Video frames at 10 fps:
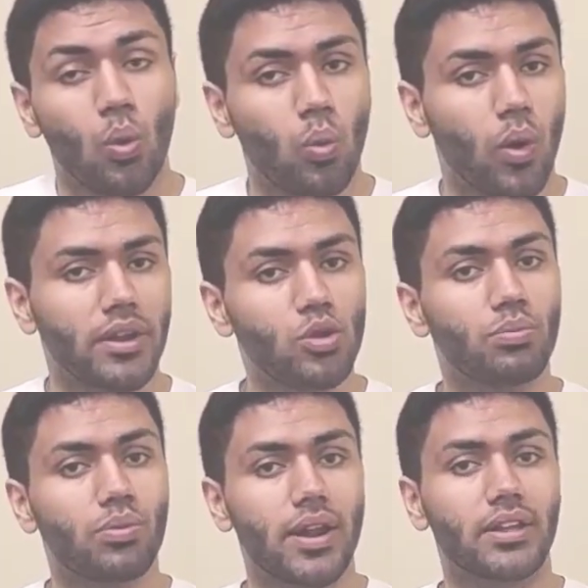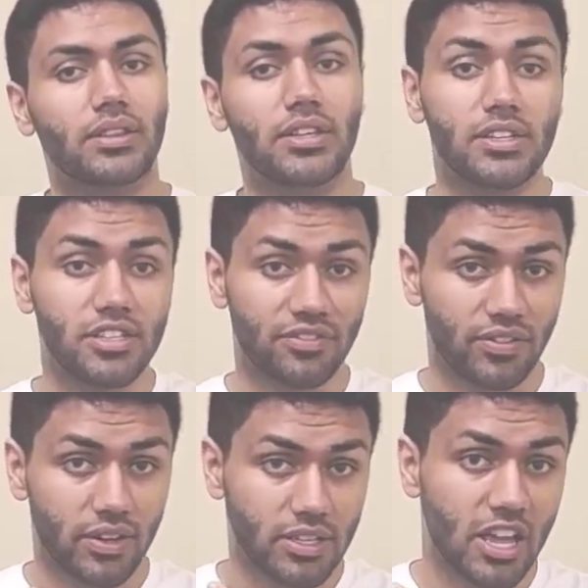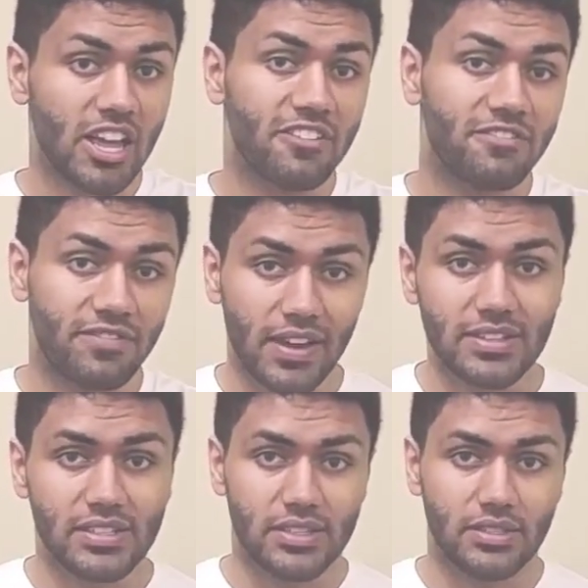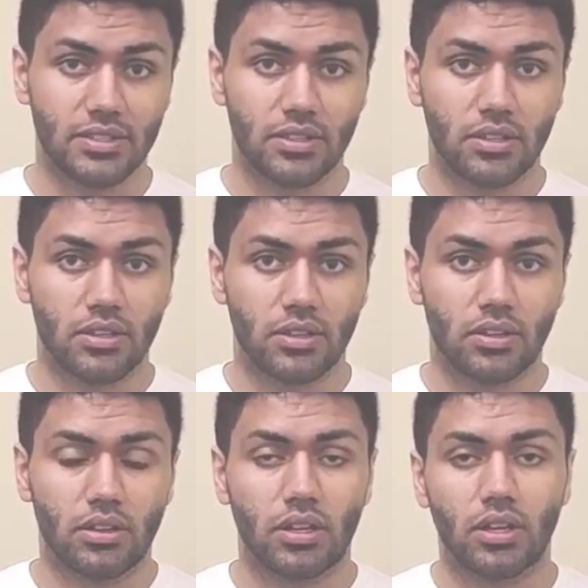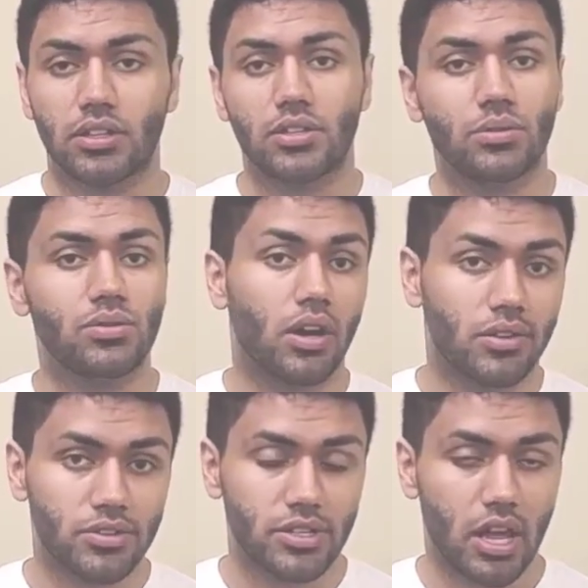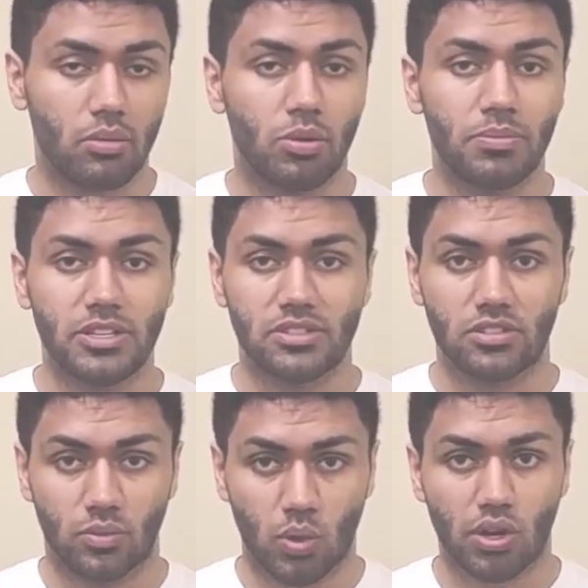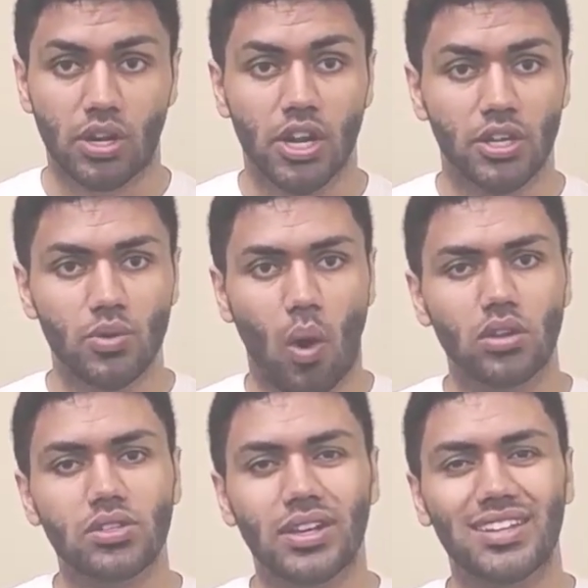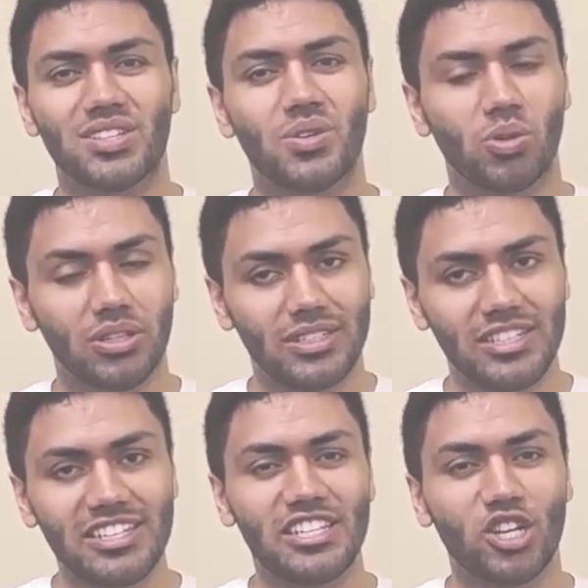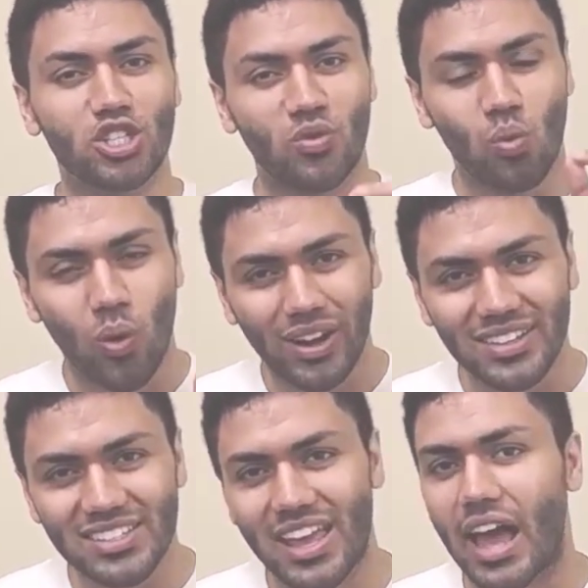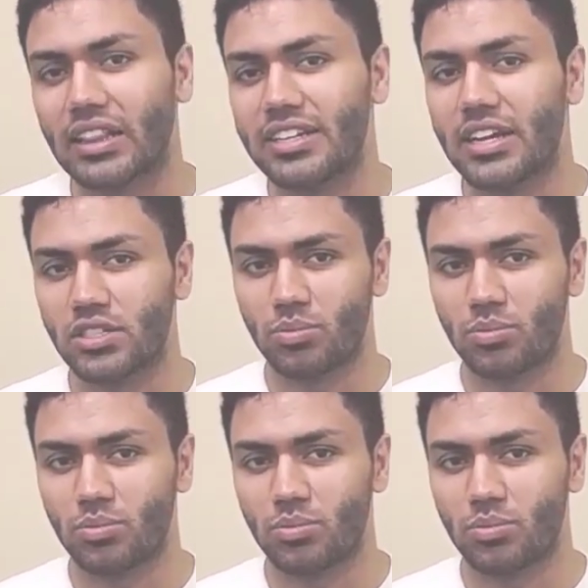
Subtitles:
When you break the different phases into understandable pieces of work, you also get to know the details of what exactly has